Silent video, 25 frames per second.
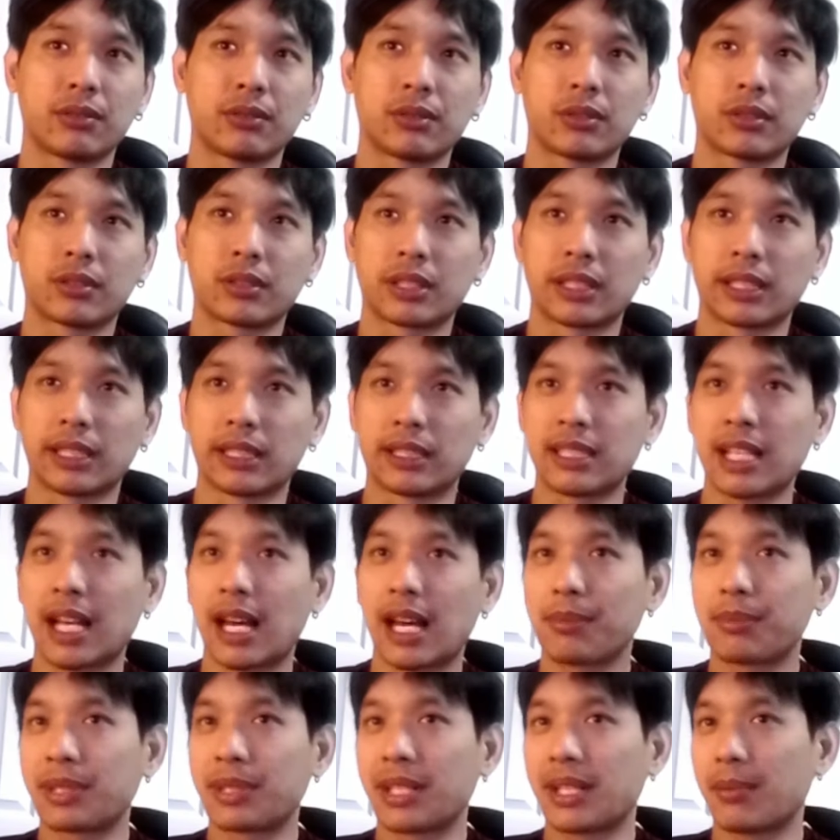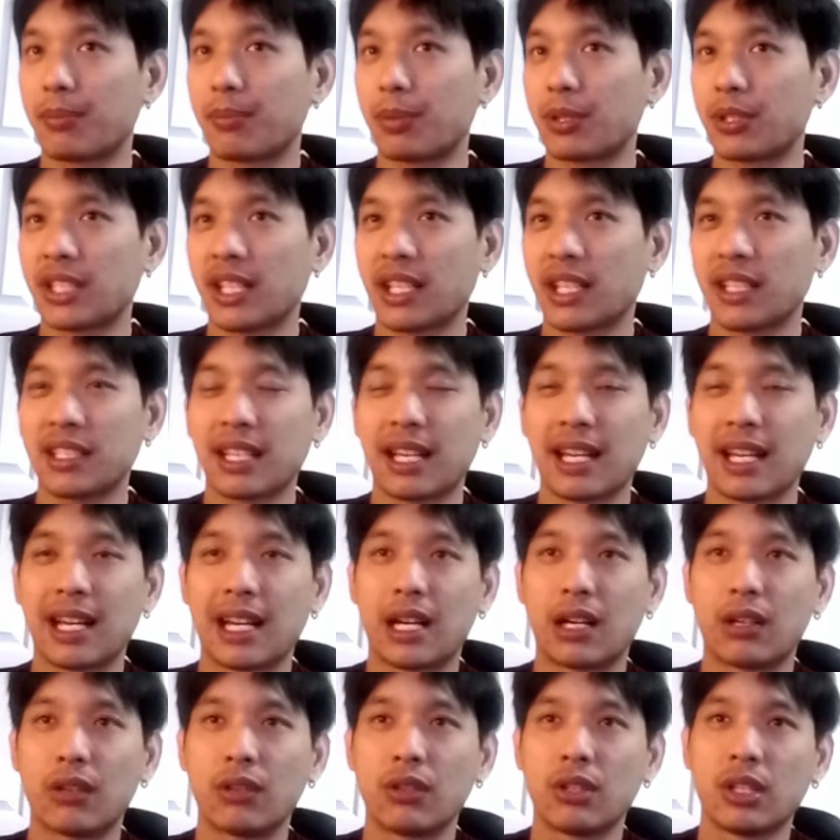the top 10
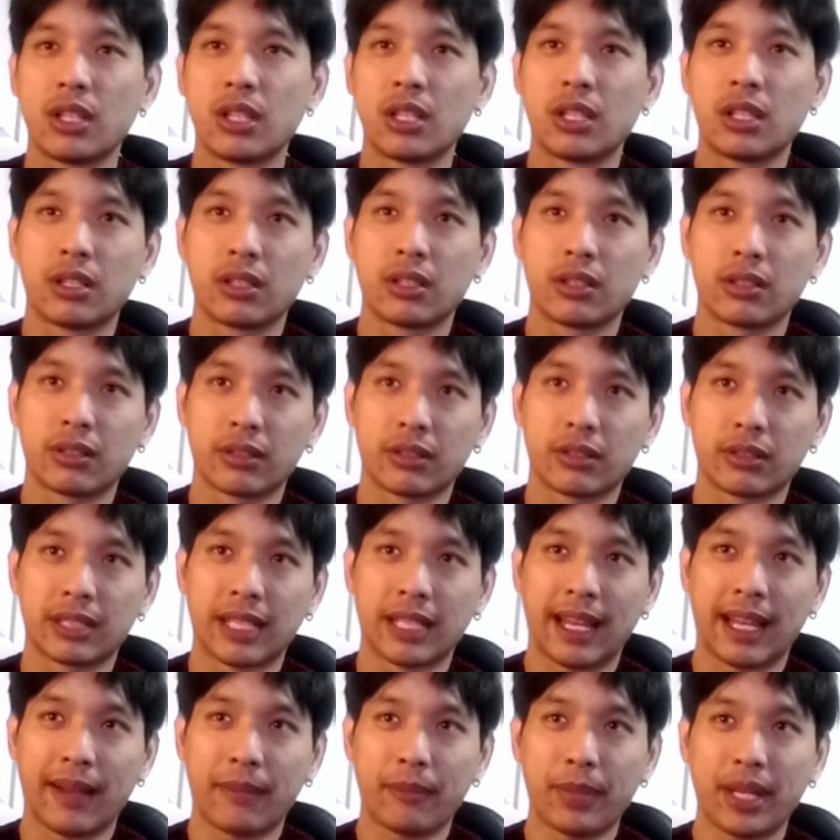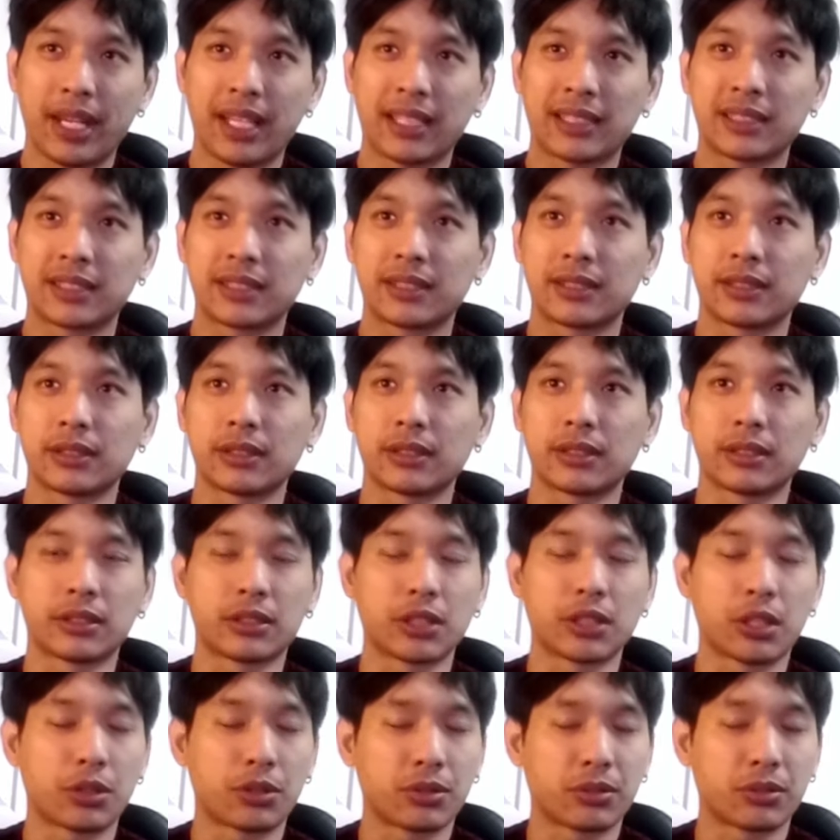percentile, that makes
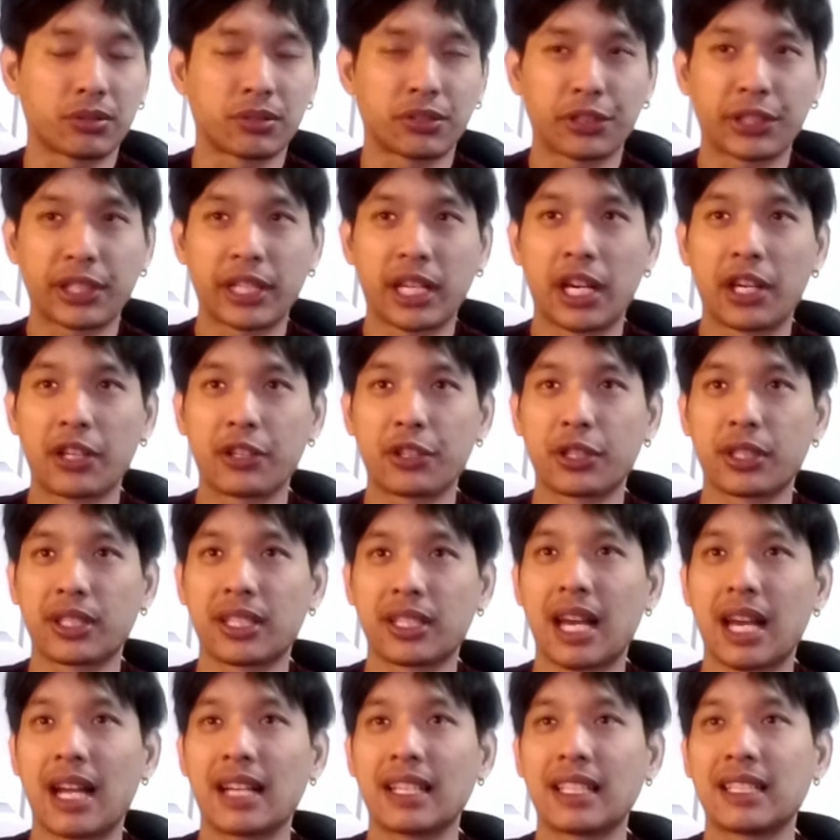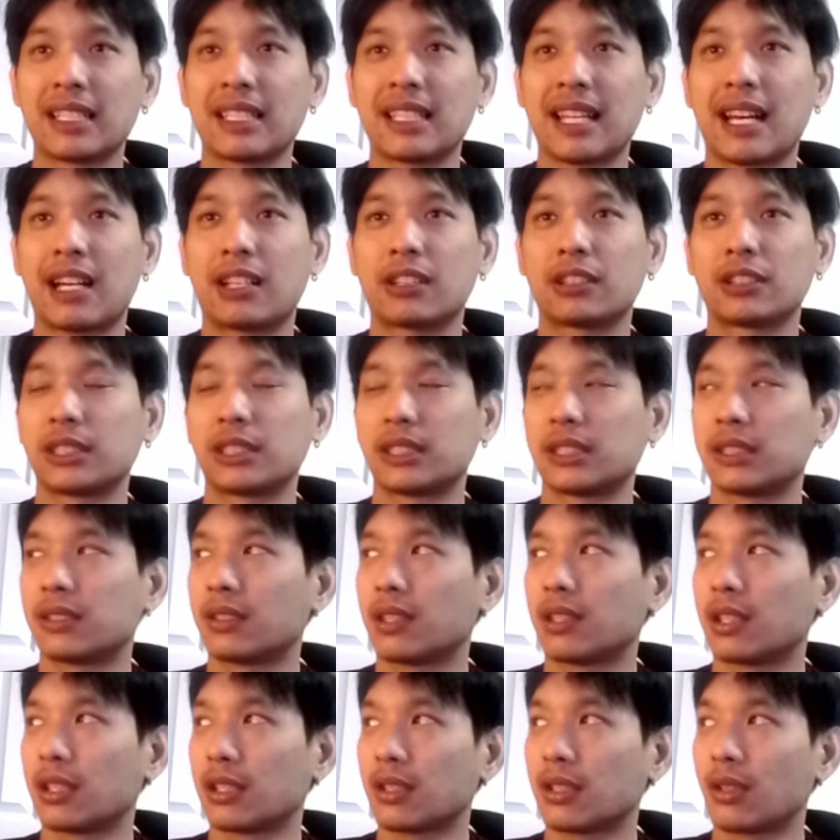390,000
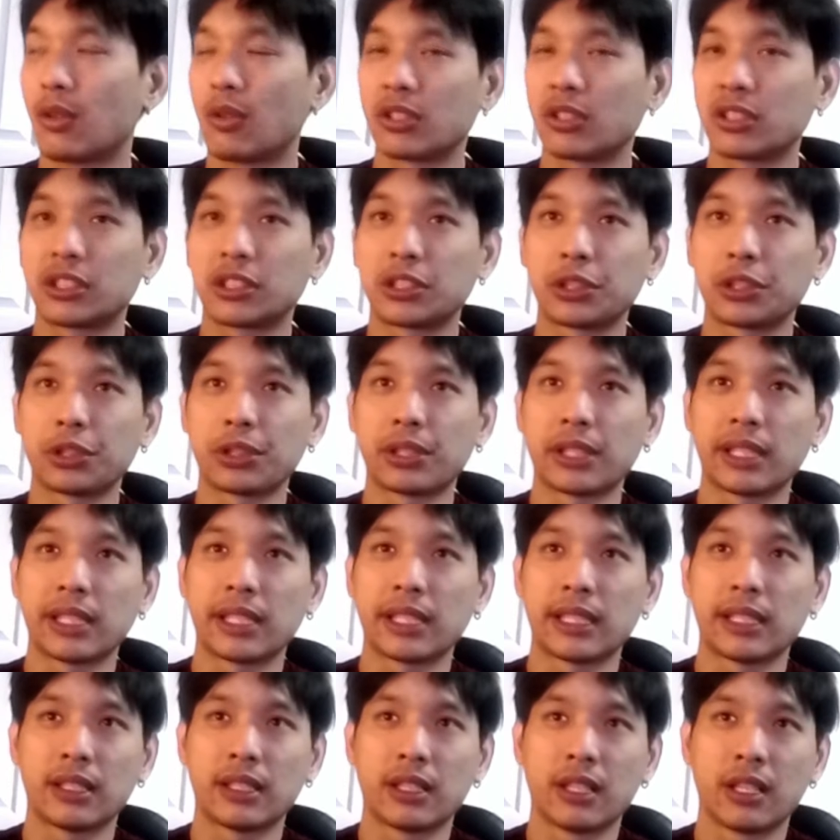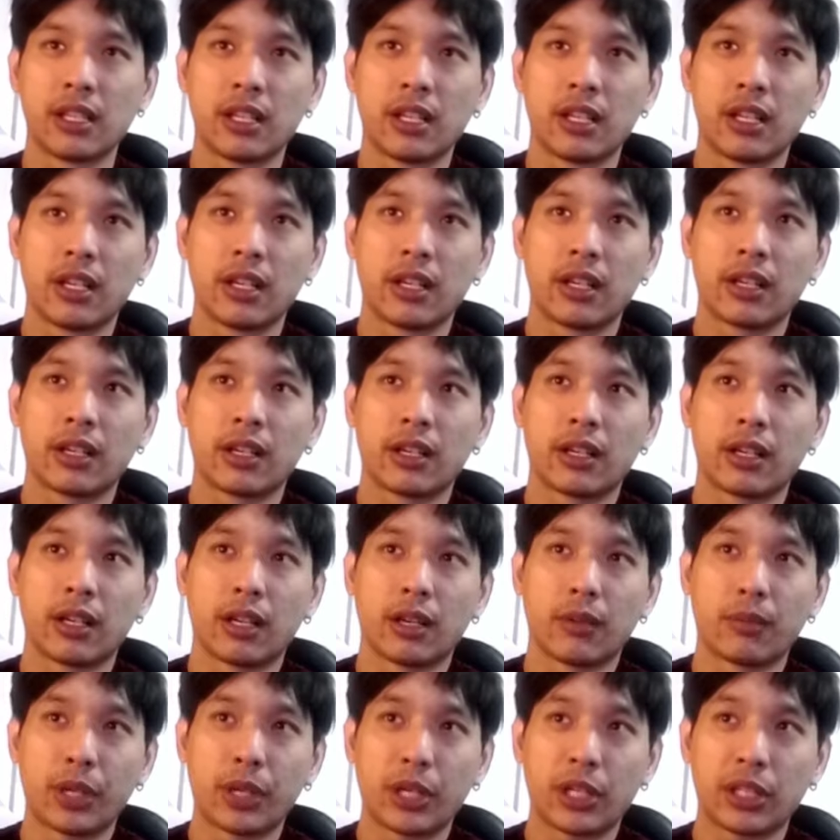according to the
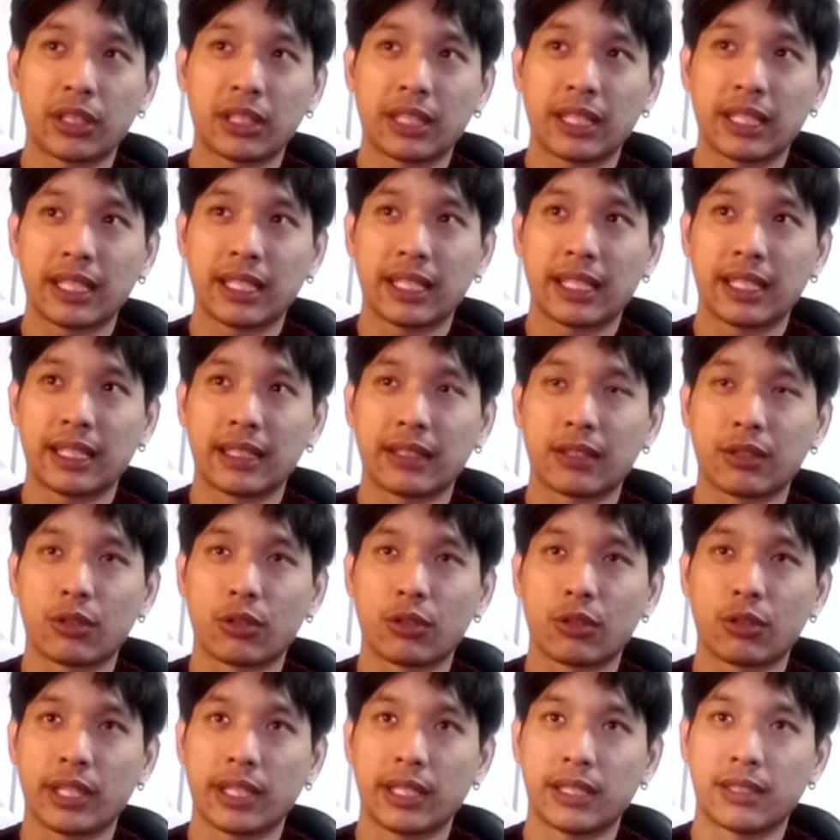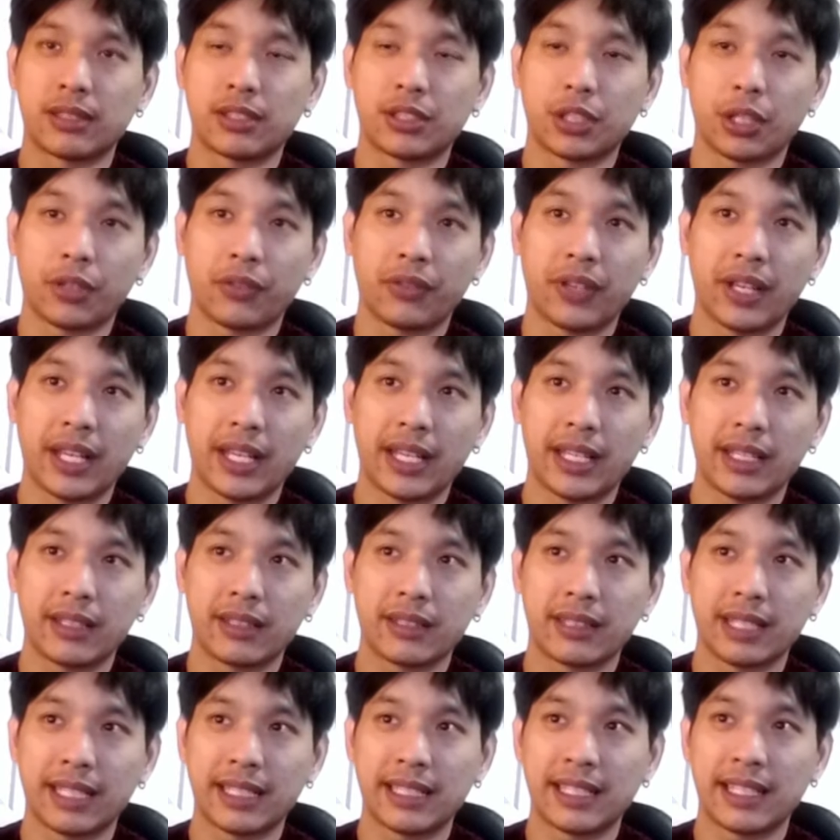American or the survey
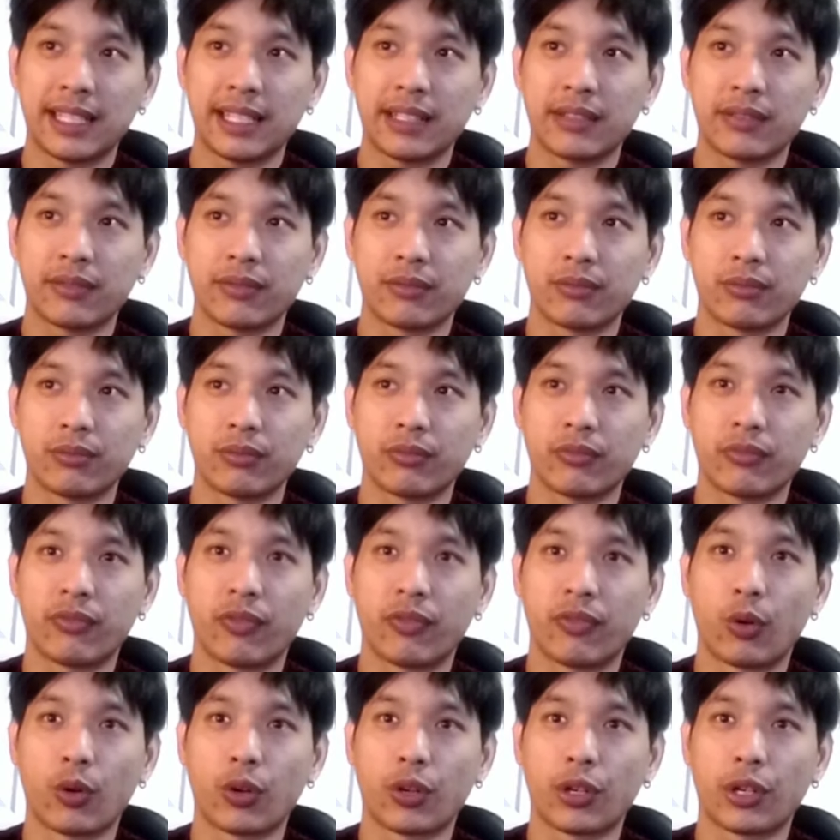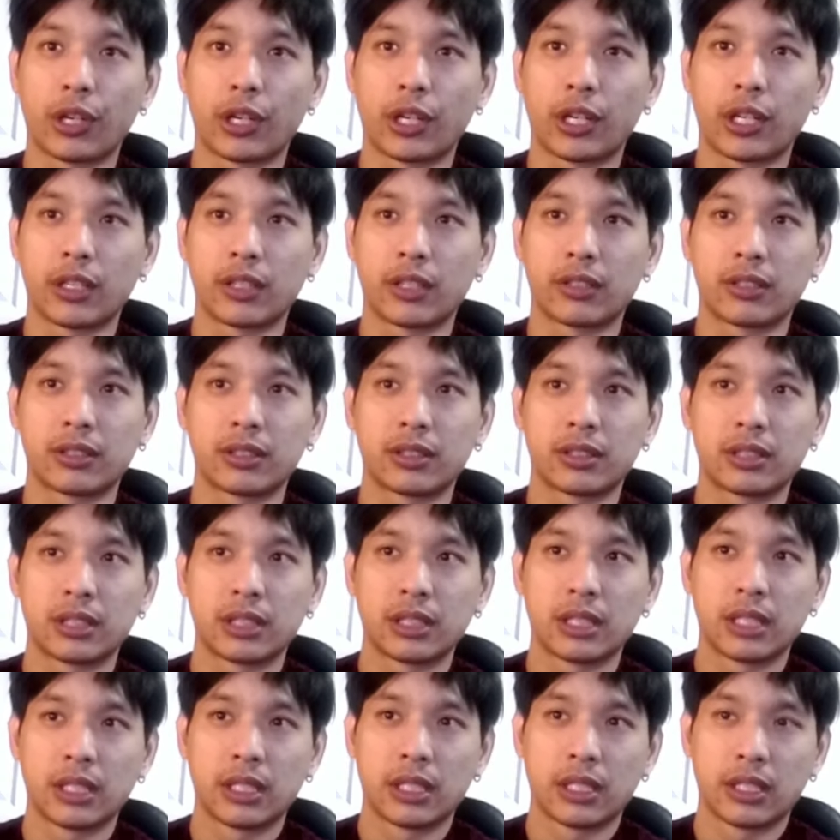they did for
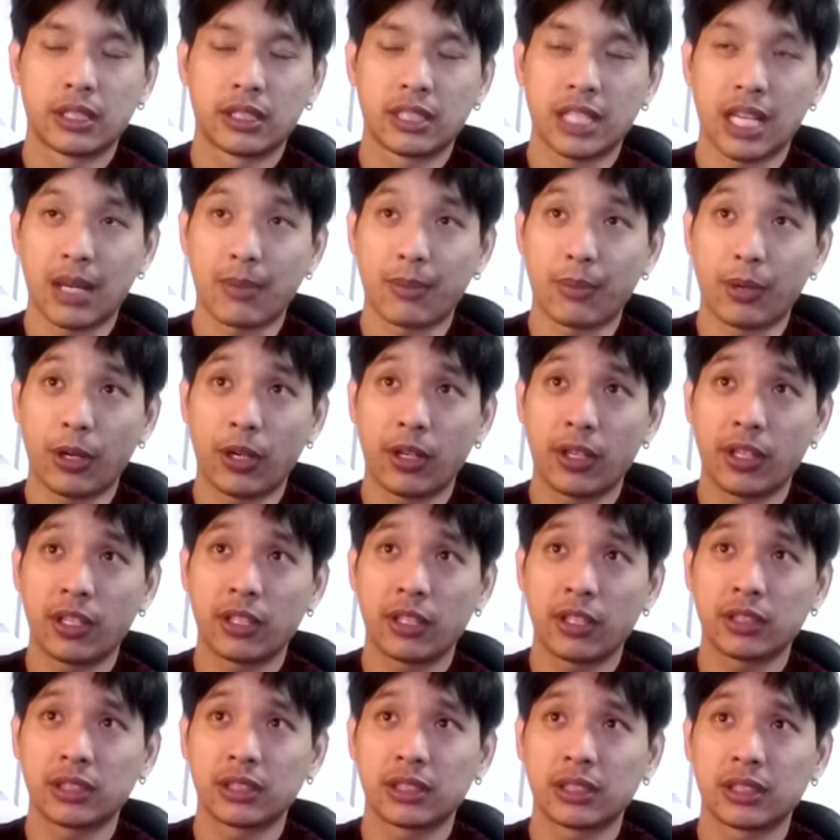top earners,